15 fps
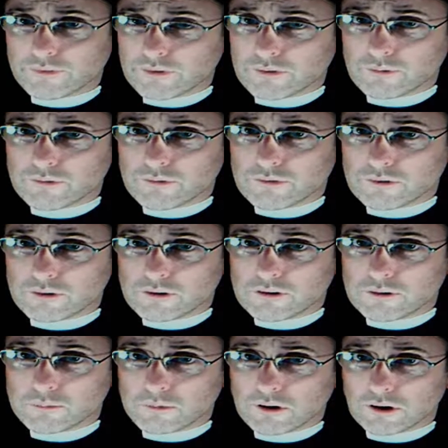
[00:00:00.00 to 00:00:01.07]
those
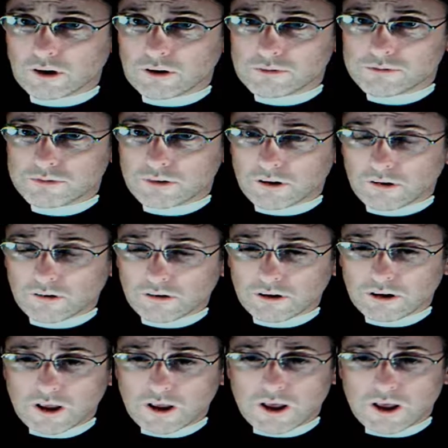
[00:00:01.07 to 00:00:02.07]
among our flock.